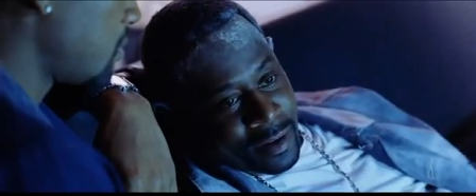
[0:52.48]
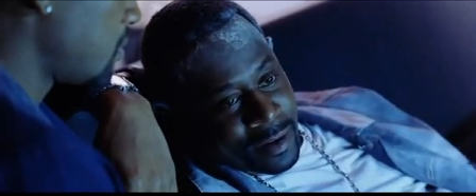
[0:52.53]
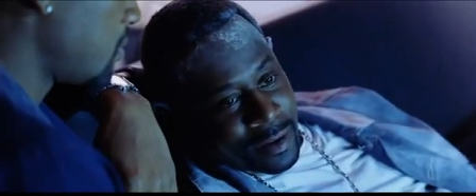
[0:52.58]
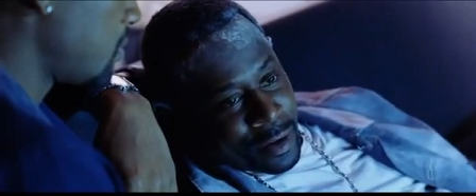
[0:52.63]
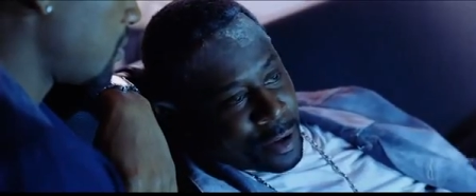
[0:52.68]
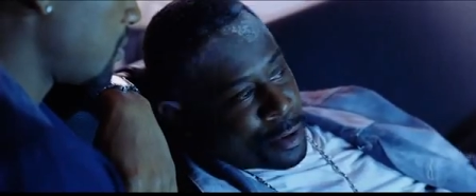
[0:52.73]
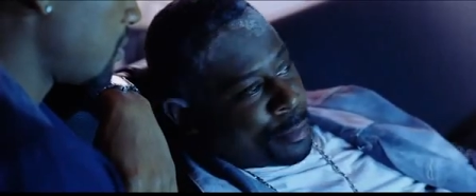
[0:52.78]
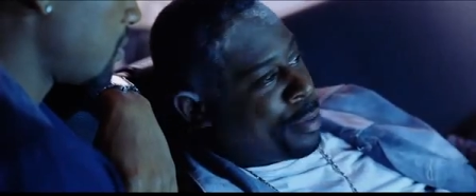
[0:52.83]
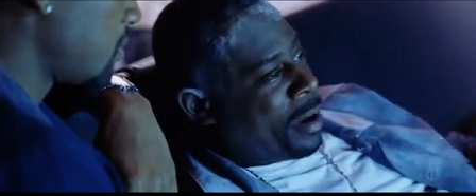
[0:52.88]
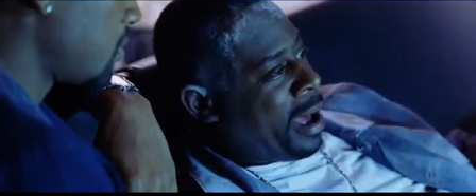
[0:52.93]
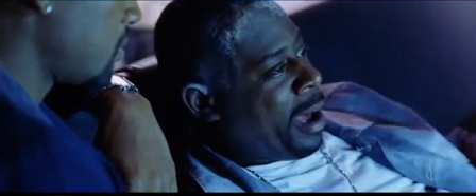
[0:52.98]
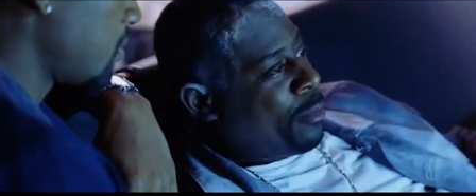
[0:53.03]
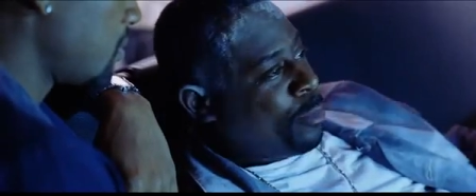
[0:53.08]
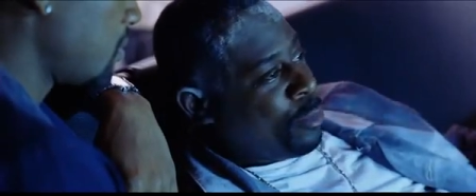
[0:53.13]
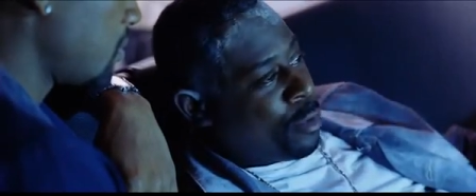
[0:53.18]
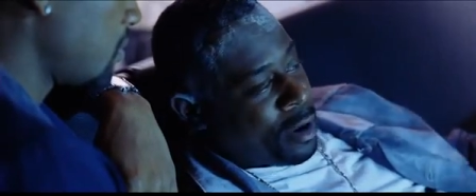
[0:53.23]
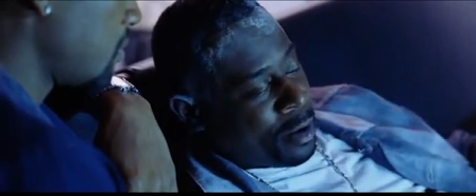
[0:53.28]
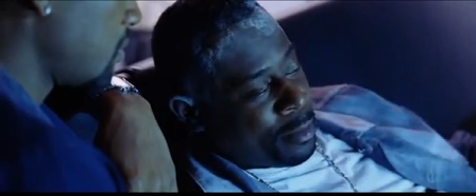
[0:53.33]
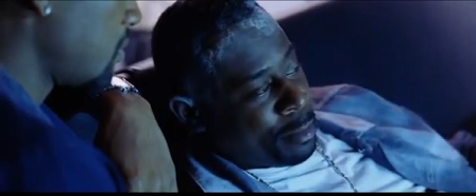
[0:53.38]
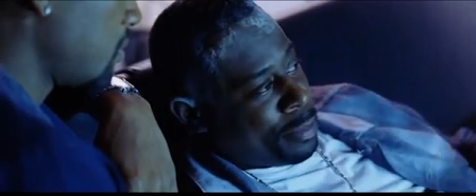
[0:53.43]
You know, pop
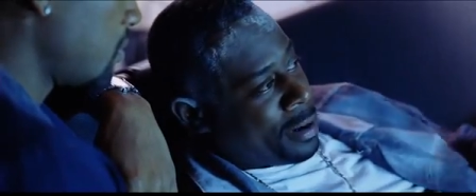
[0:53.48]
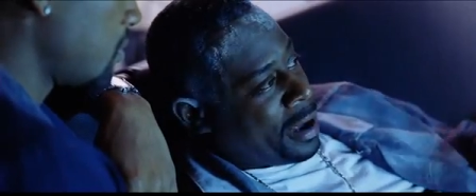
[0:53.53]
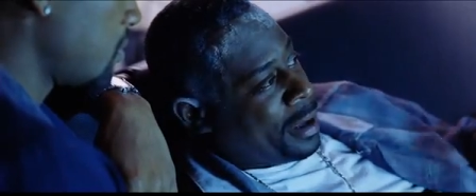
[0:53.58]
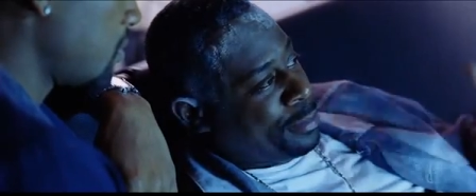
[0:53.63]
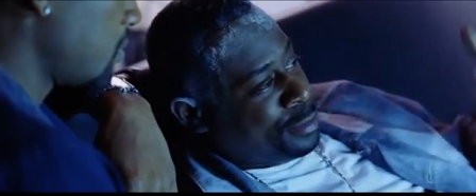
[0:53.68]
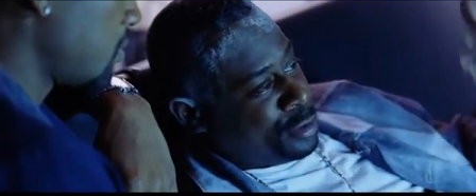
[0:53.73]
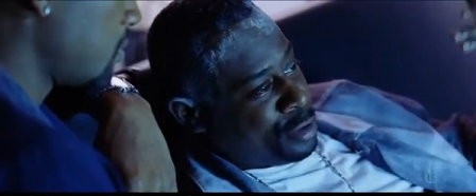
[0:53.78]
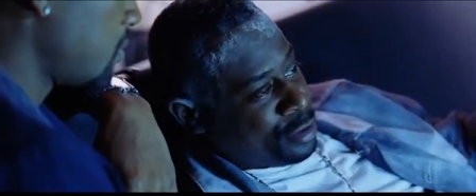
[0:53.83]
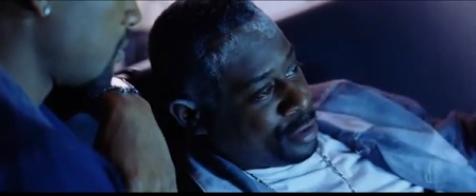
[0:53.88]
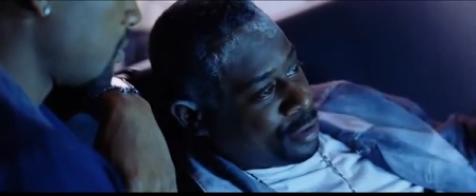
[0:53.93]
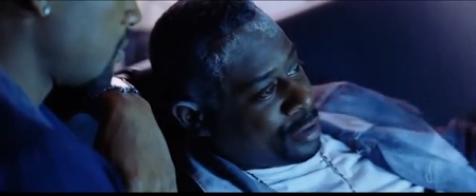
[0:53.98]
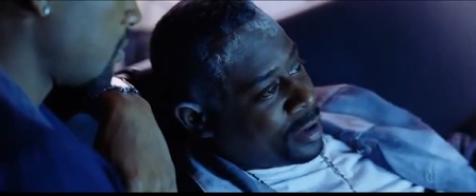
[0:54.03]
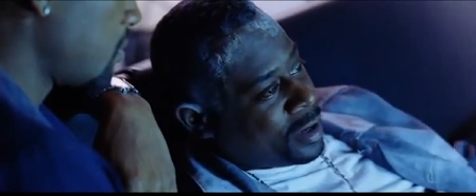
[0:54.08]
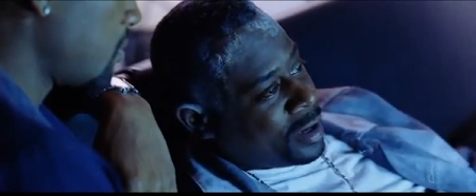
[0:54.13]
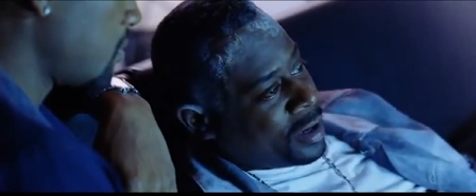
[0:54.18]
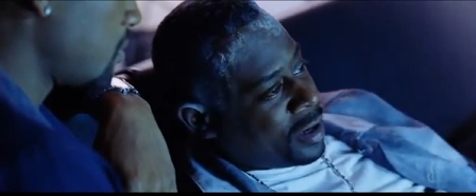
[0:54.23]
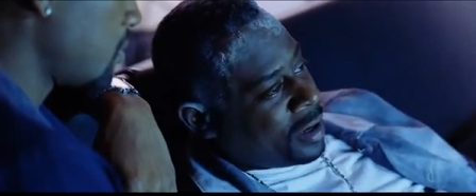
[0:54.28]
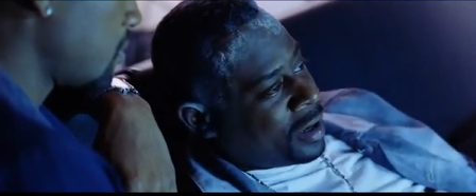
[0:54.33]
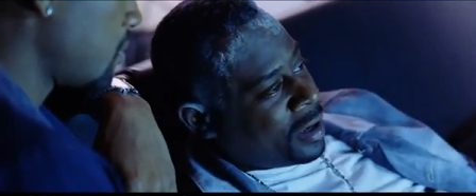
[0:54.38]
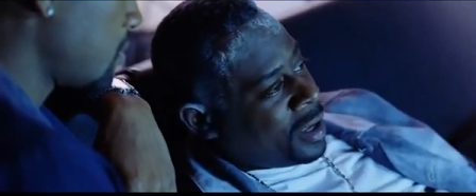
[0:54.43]
one, pop two.
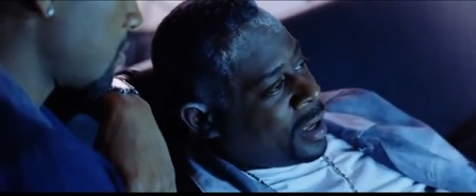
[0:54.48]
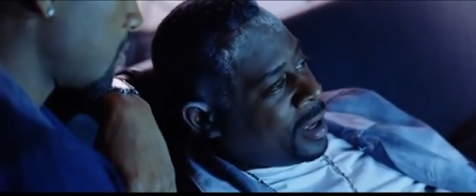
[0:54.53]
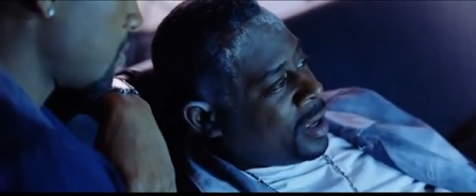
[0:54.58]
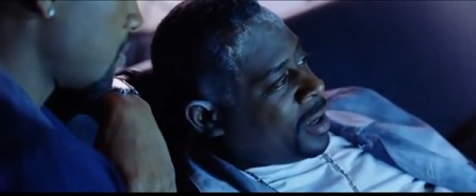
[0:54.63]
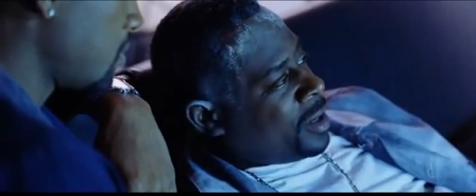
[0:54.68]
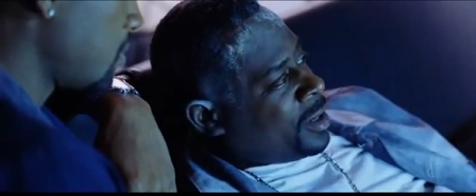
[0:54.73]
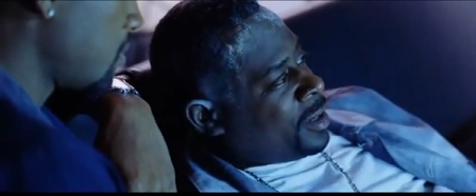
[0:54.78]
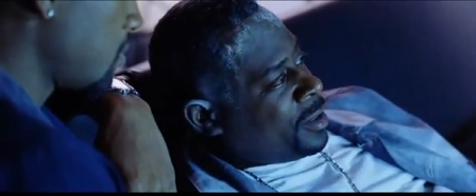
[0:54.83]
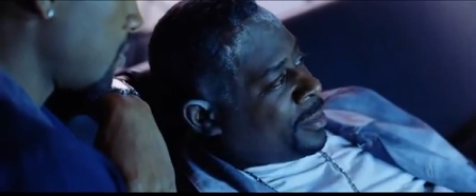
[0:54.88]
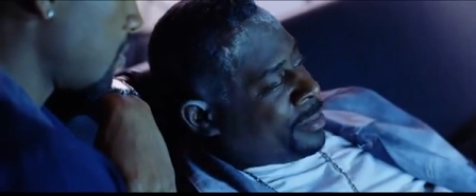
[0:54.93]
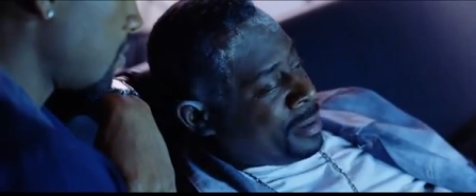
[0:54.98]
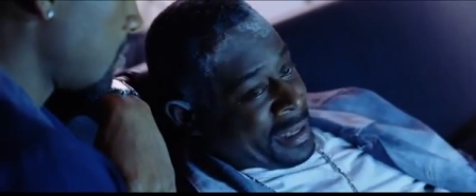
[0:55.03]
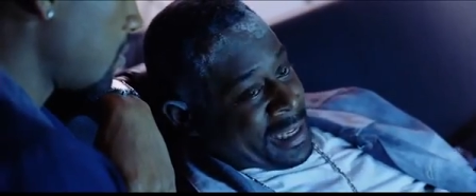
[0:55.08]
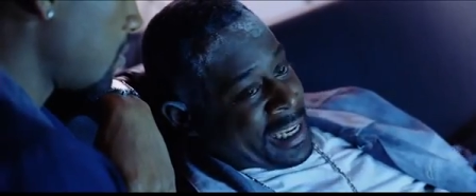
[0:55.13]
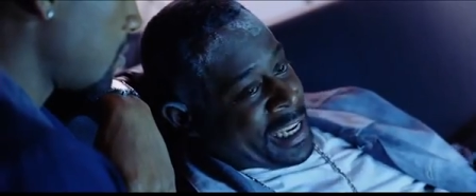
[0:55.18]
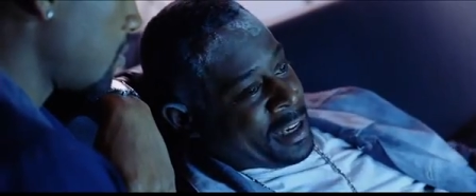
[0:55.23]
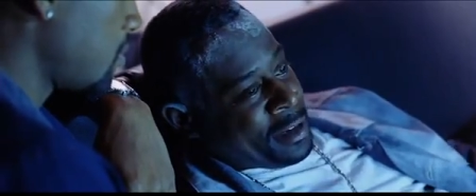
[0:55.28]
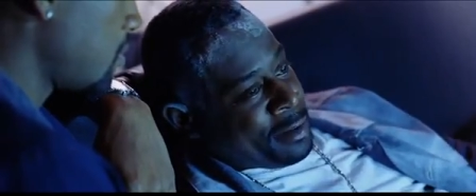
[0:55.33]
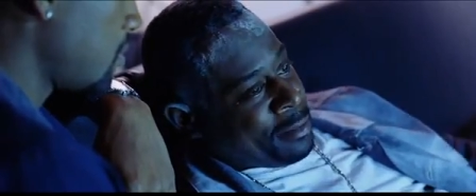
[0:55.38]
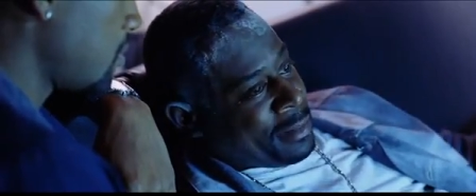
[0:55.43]
They're
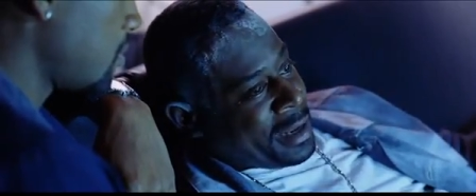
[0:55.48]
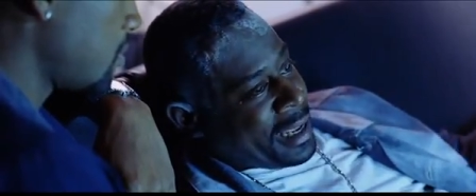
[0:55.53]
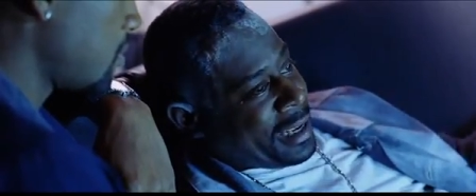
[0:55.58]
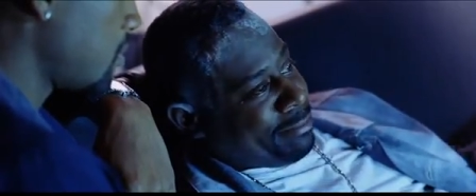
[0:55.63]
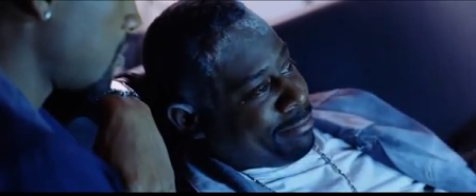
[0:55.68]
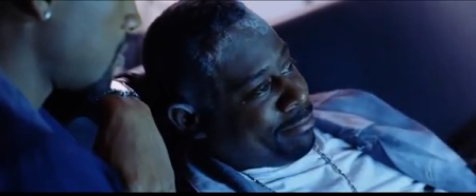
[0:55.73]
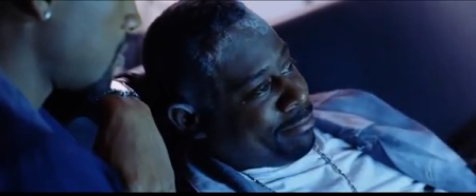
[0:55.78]
eating them like